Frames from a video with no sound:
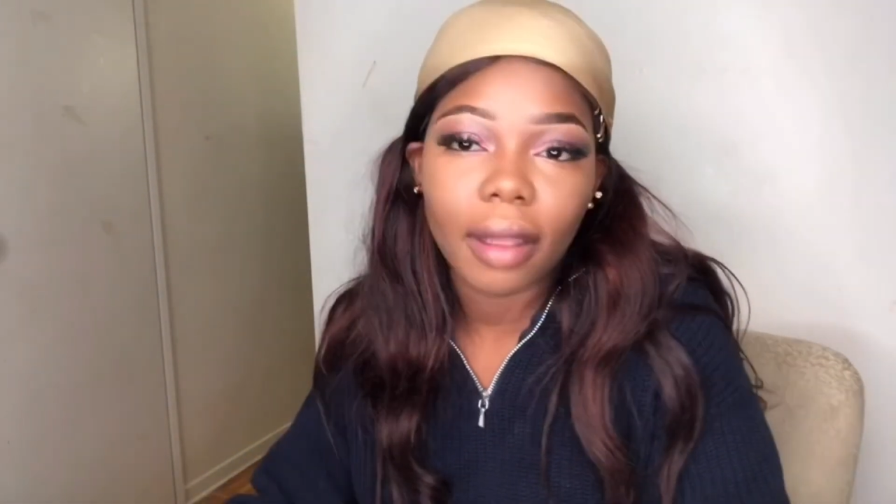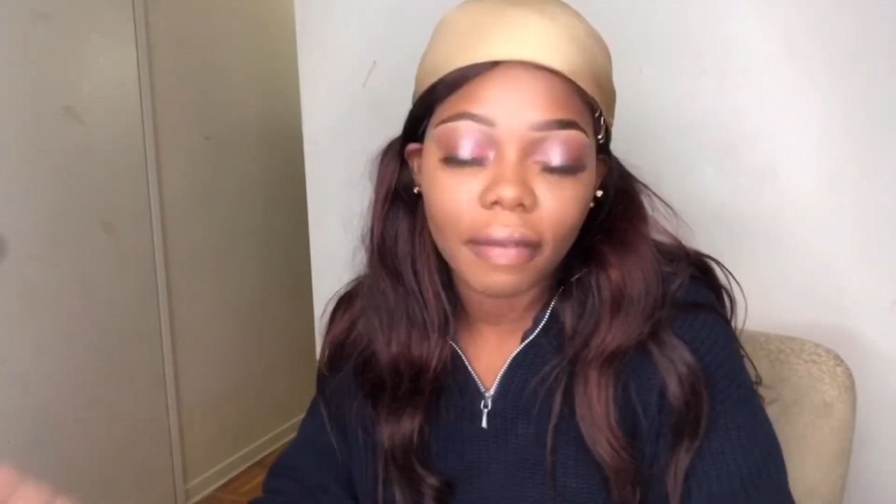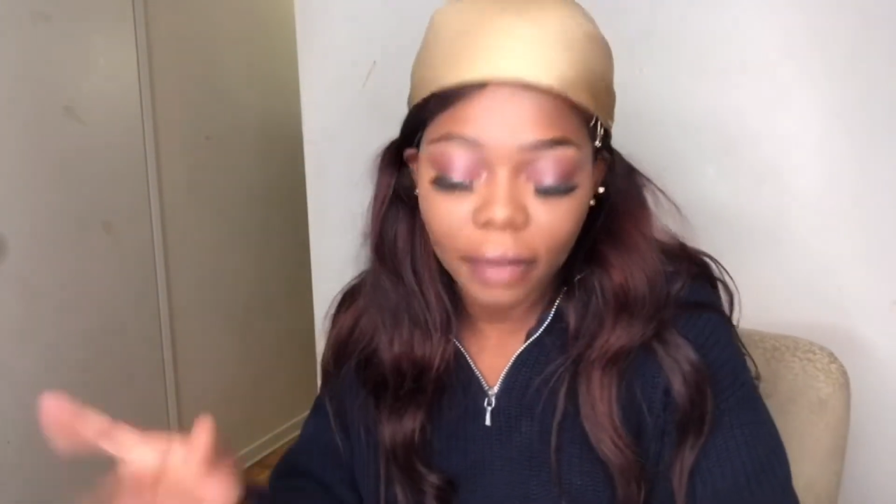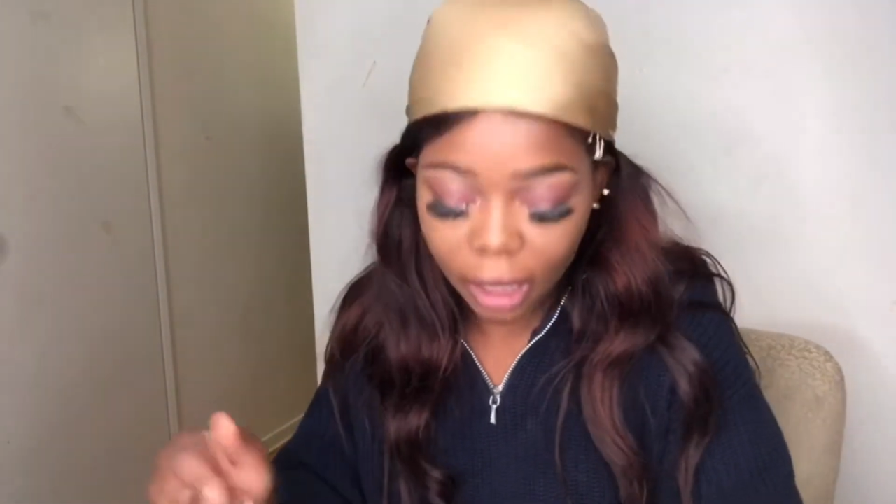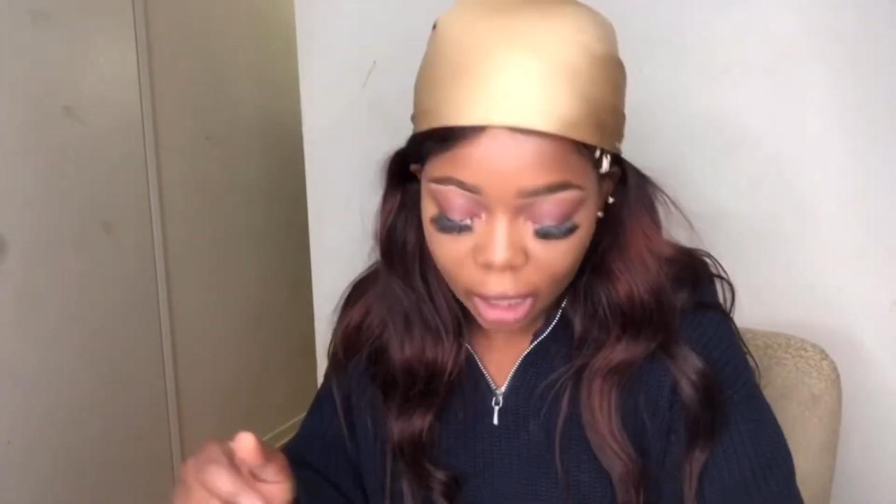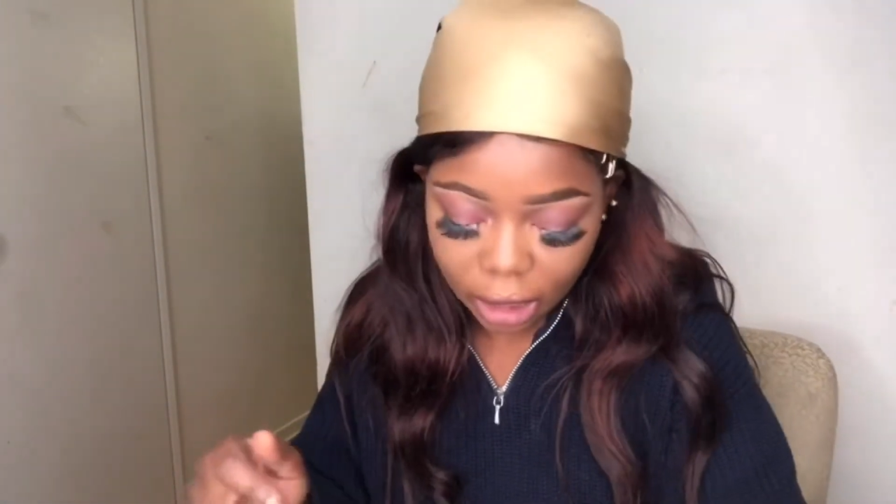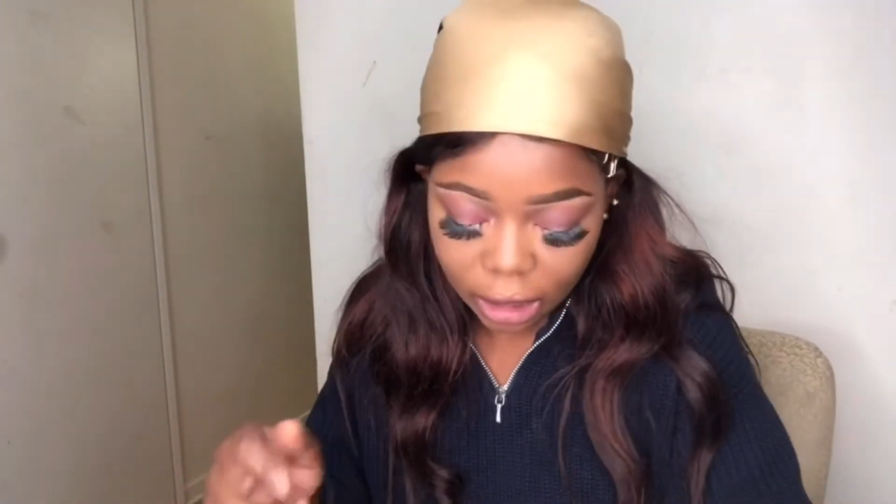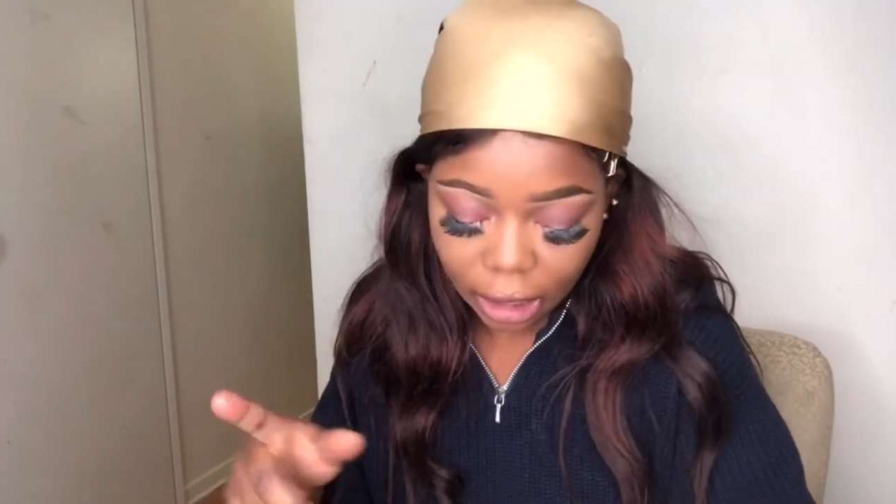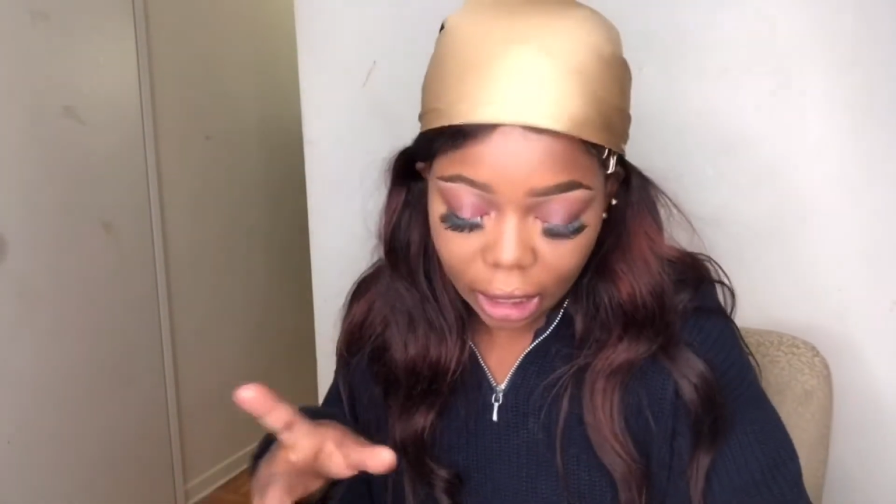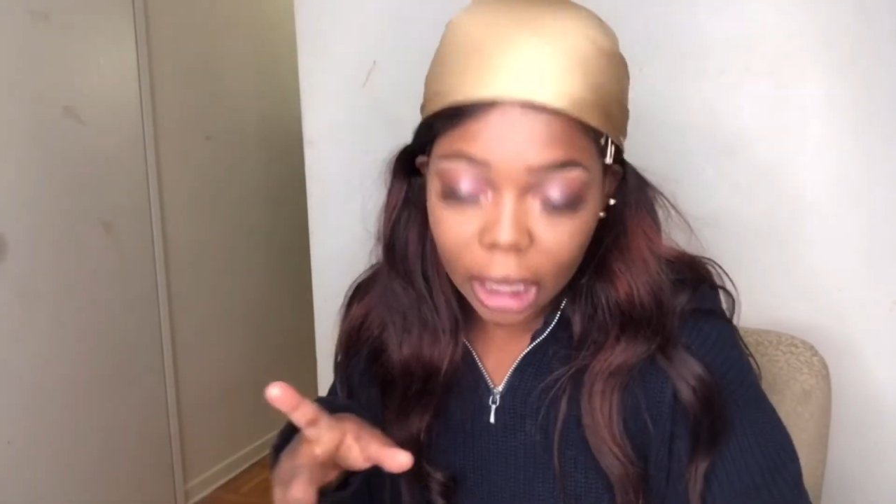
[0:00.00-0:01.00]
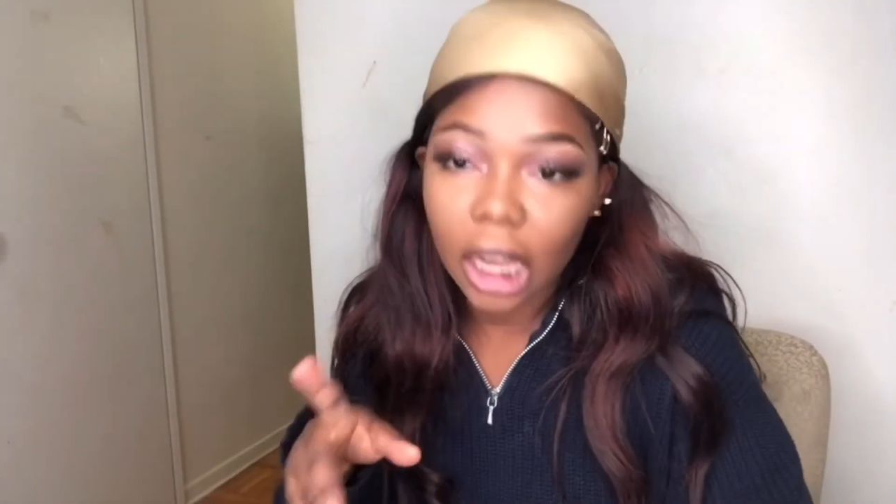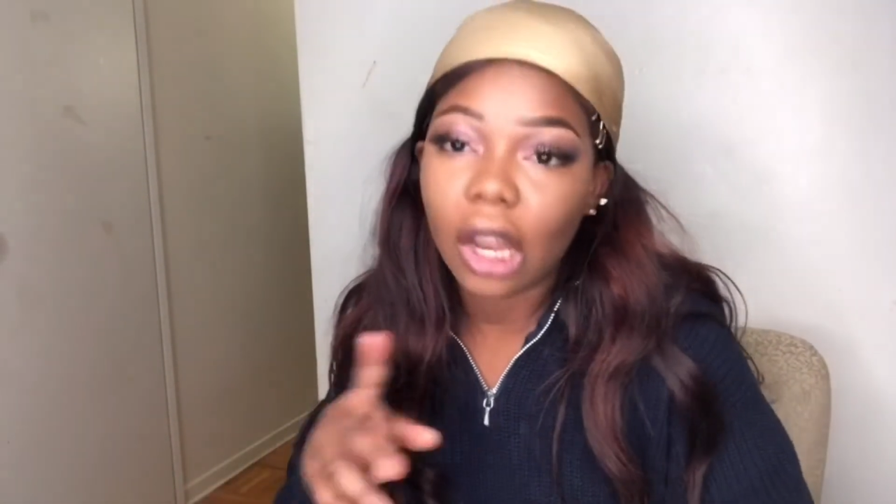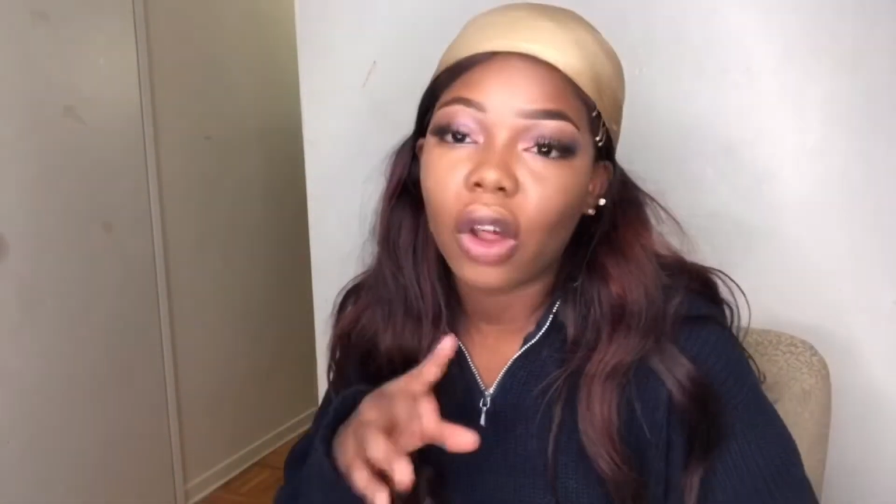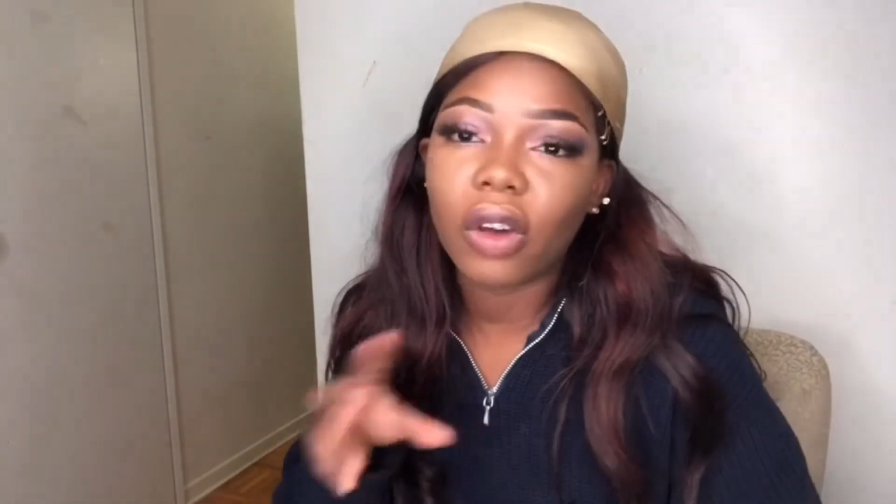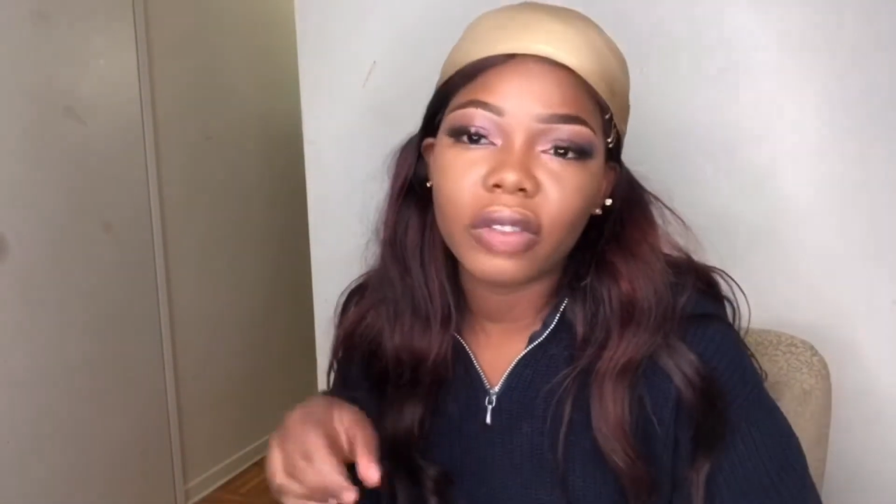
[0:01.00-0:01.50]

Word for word: face like a love